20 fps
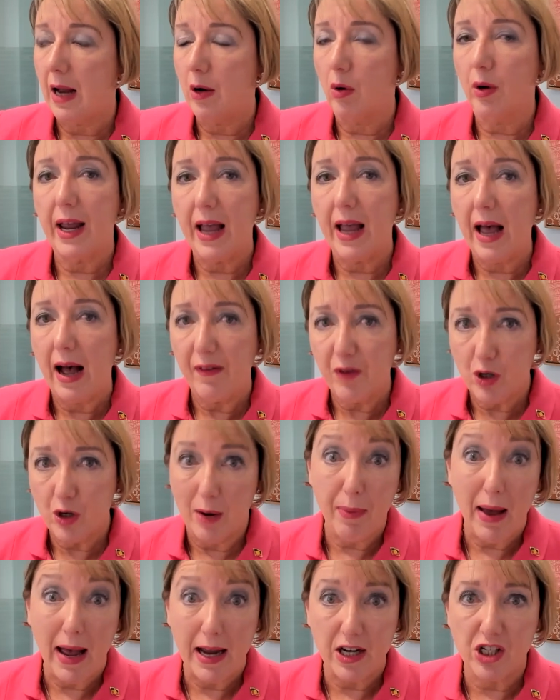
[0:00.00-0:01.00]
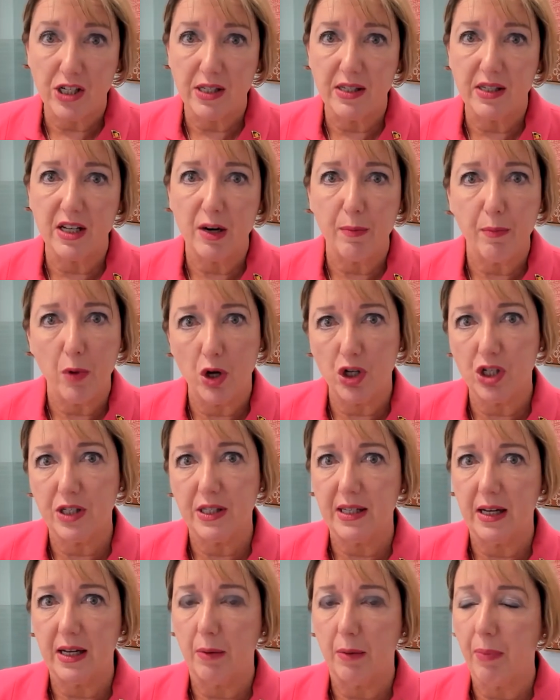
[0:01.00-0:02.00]
looking after our patients in
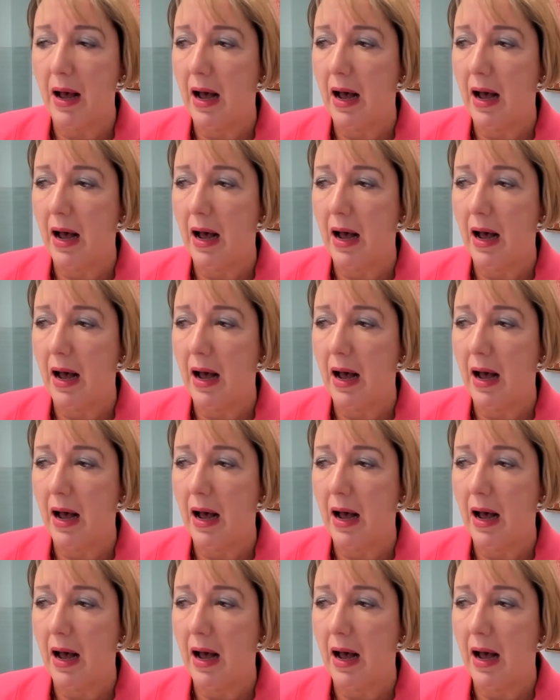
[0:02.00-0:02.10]
emergency